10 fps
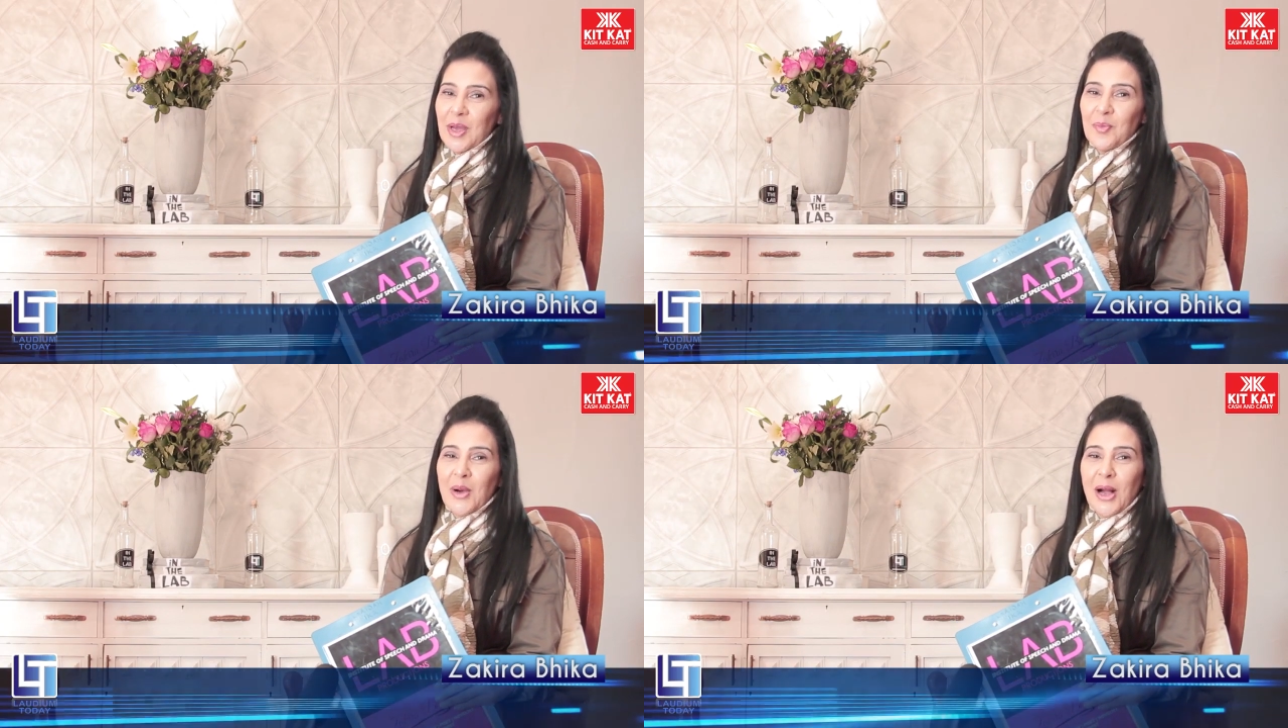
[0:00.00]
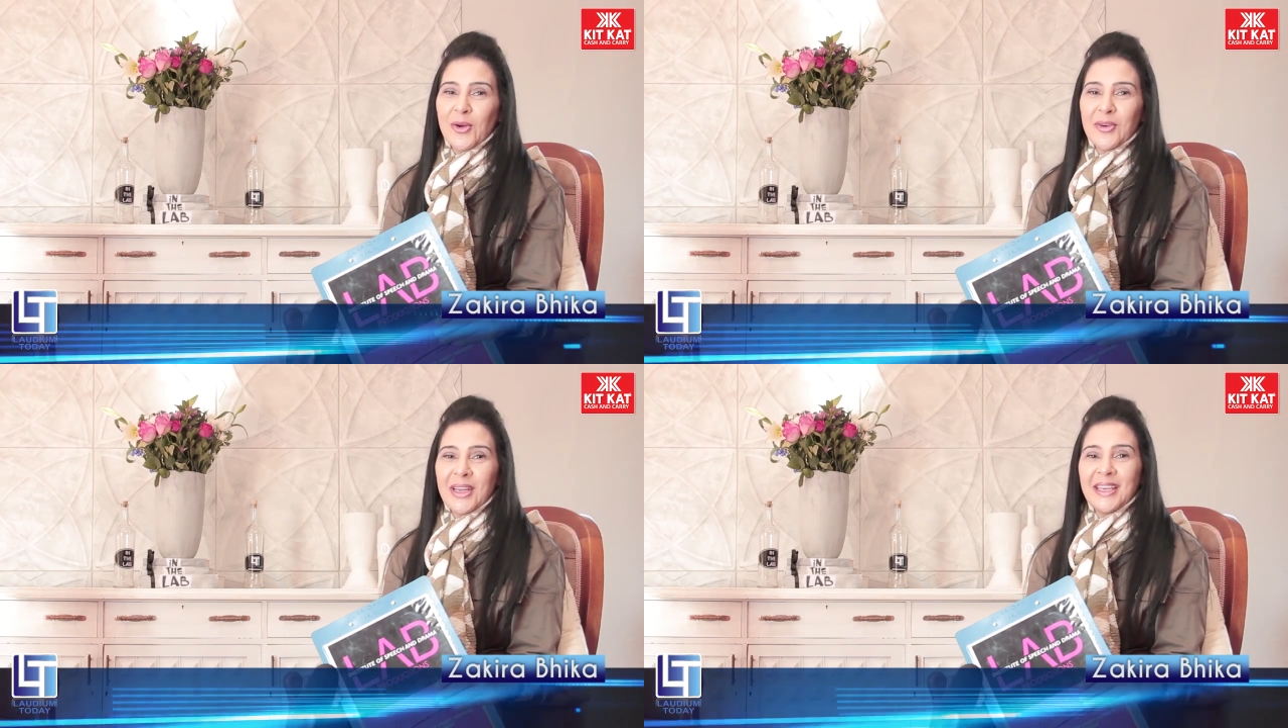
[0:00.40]

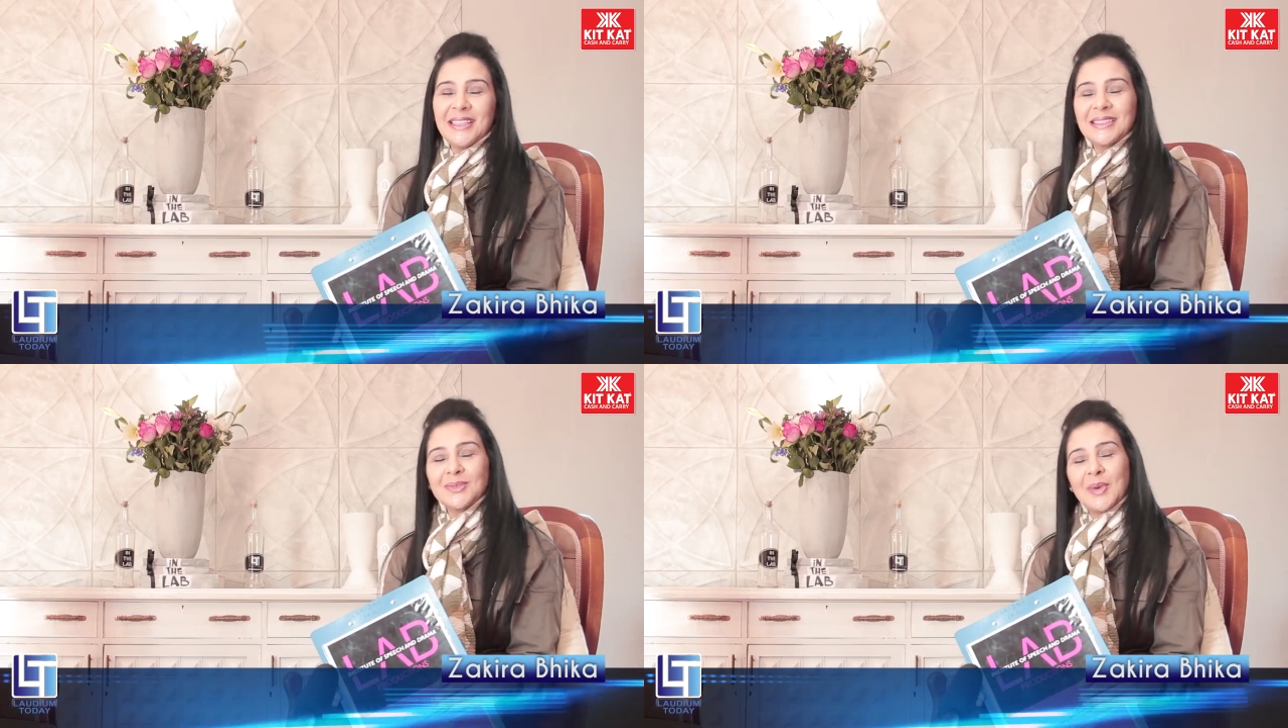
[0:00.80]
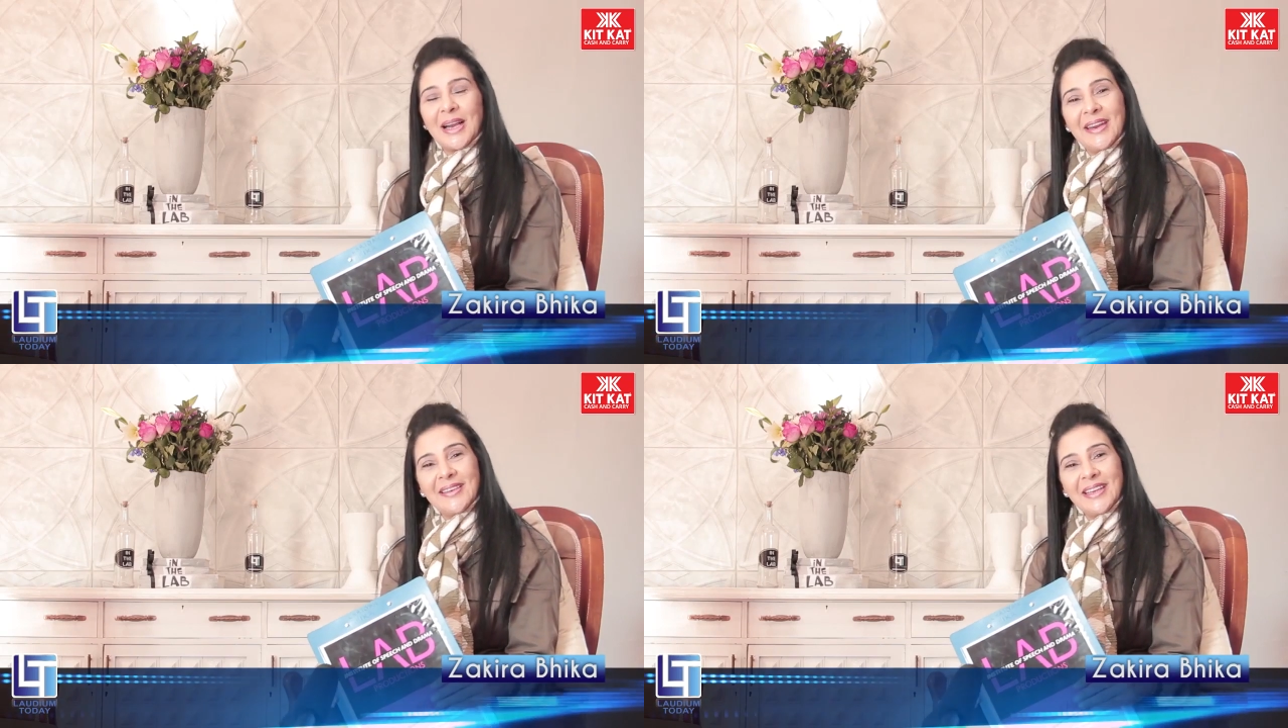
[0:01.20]
empowering,
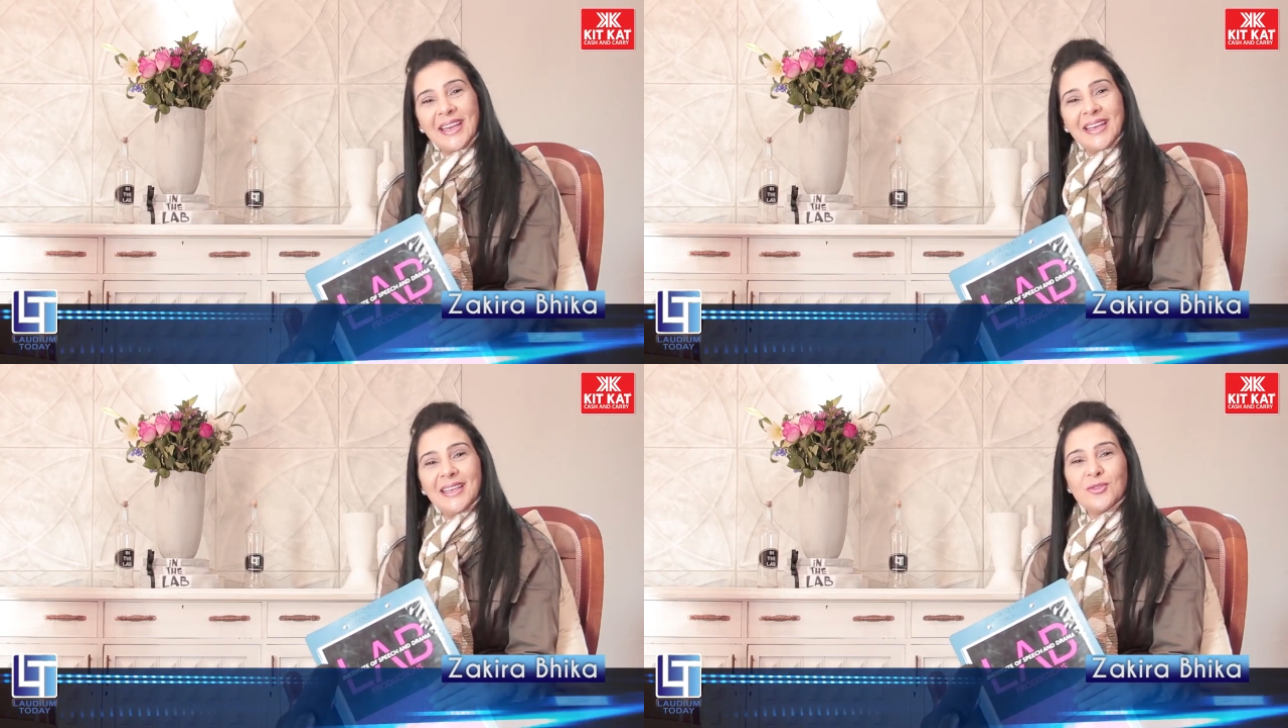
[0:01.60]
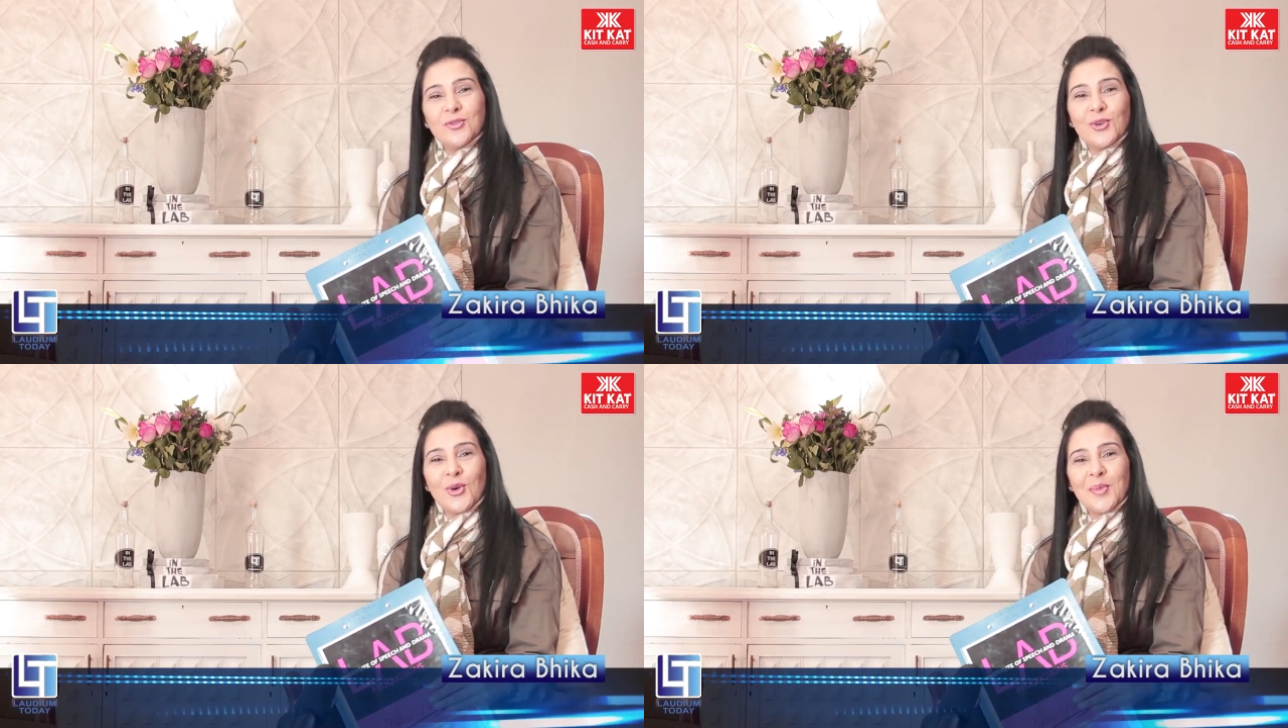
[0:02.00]
inspiring and
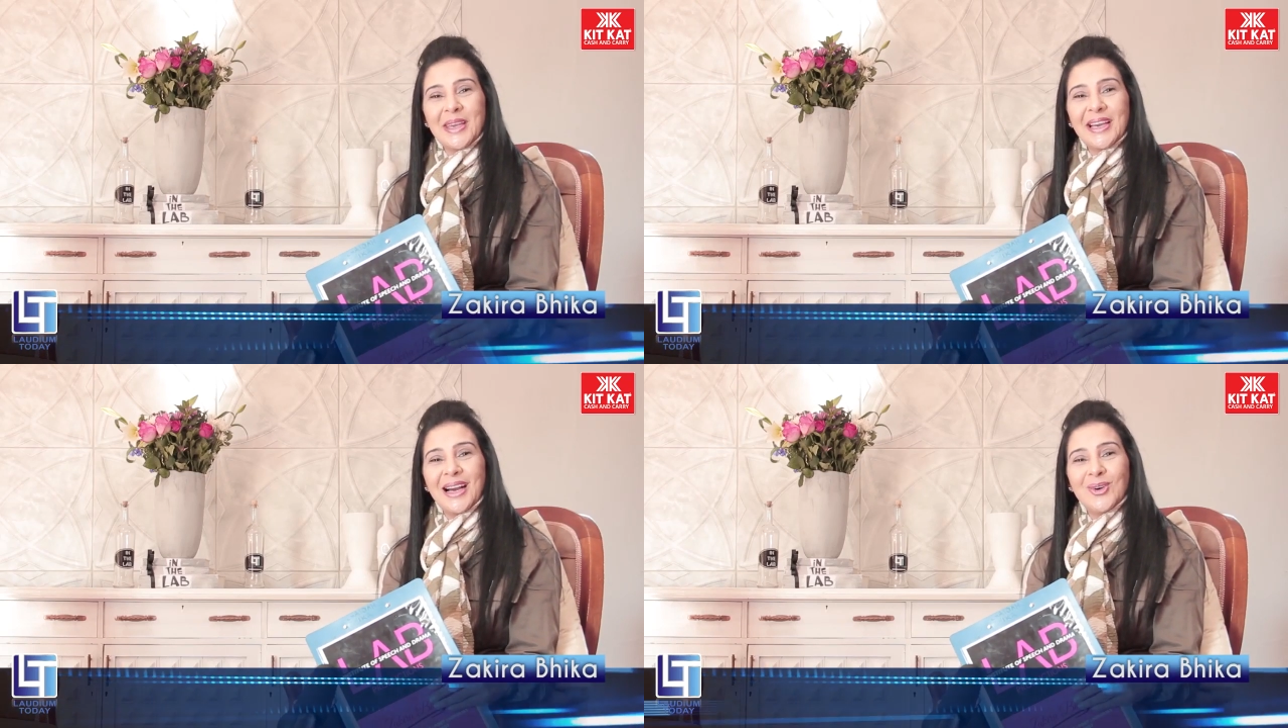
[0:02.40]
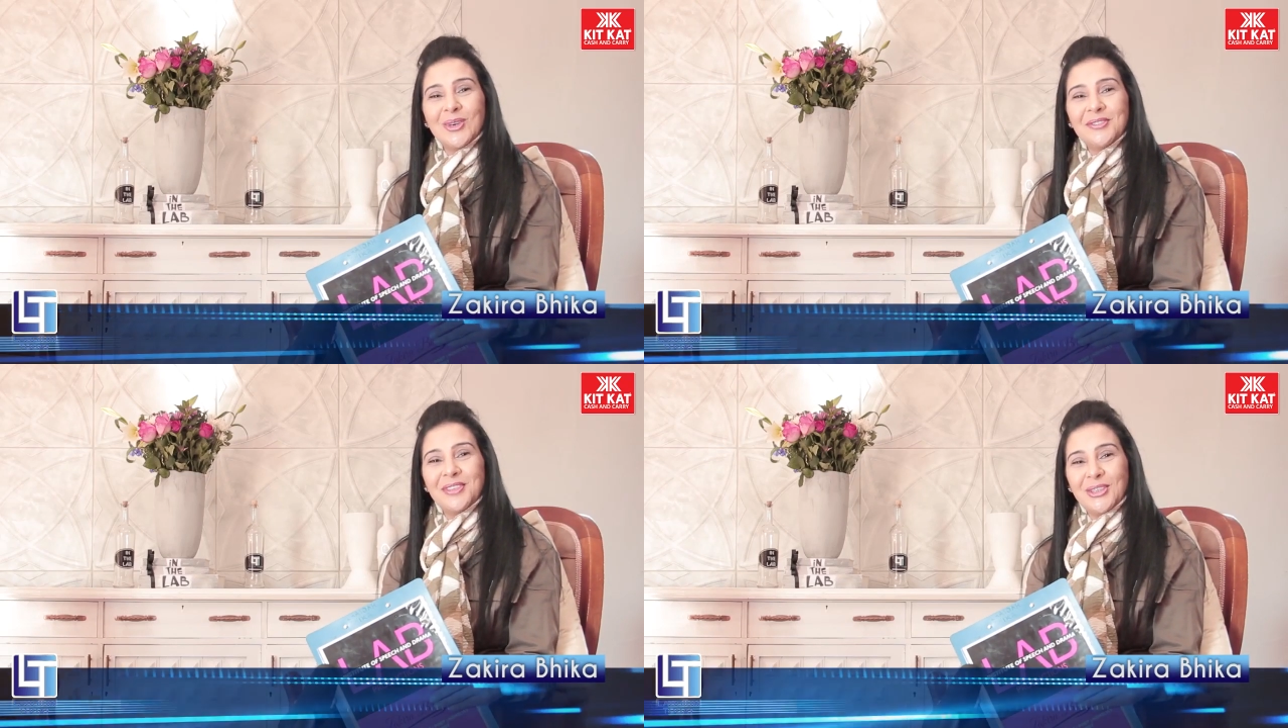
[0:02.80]
informing
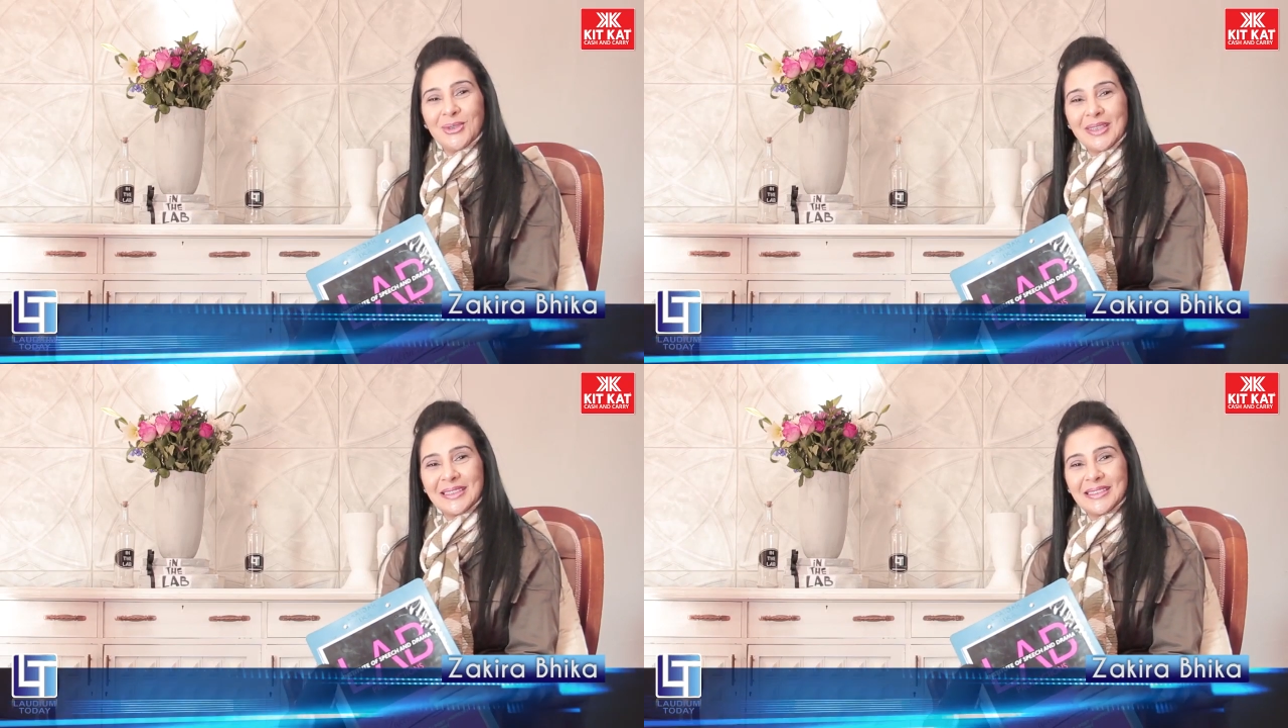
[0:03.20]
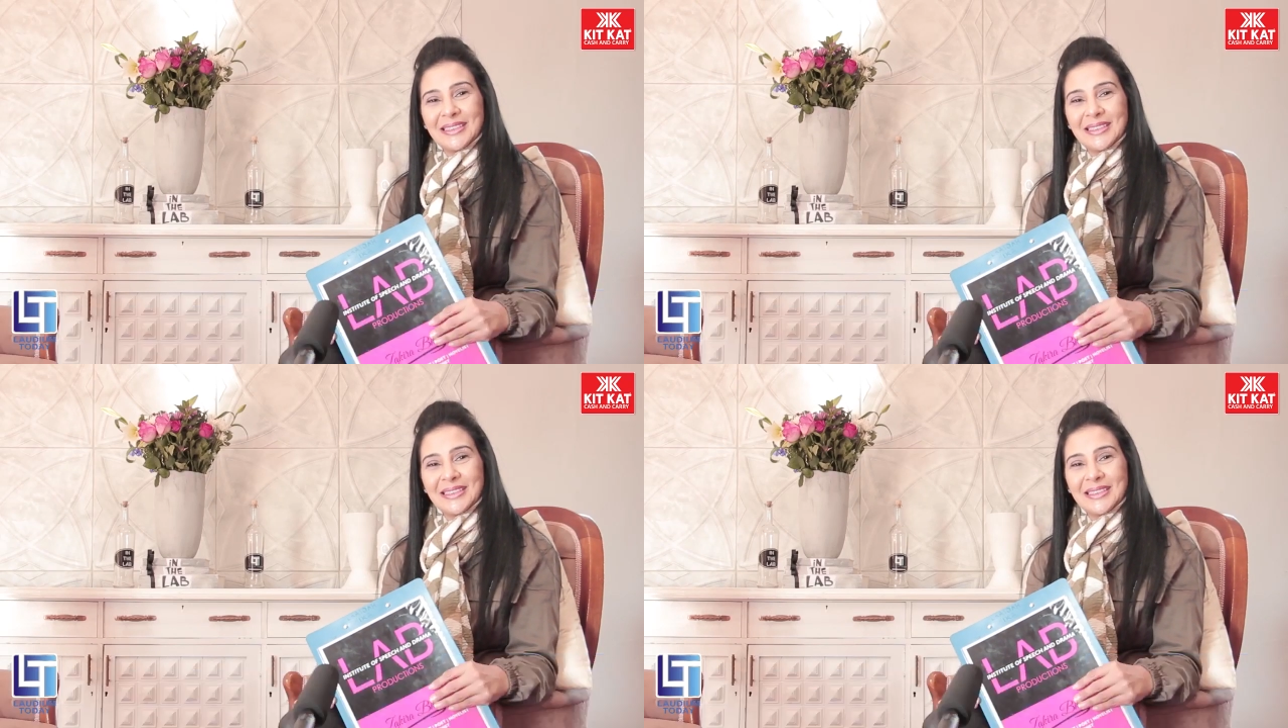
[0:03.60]
our viewers.